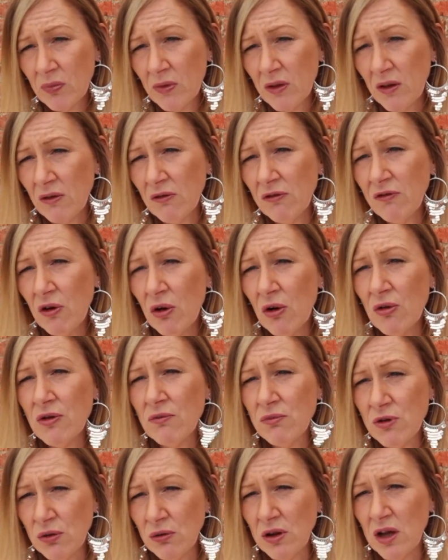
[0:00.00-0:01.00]
for
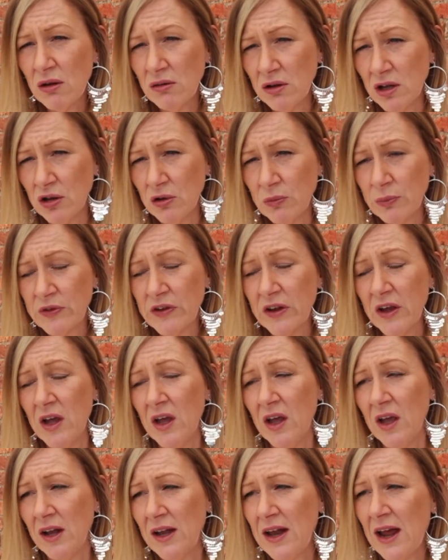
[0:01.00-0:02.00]
the rouleau loops.
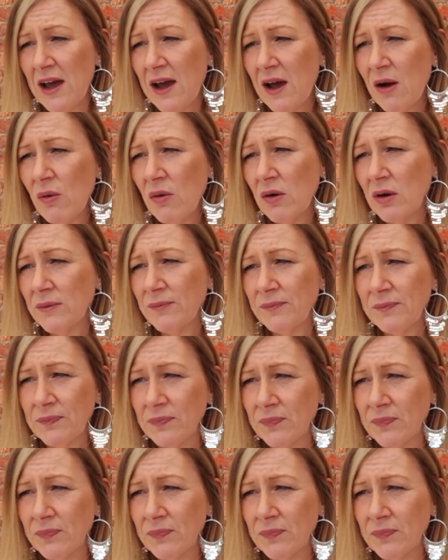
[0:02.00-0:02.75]
Now,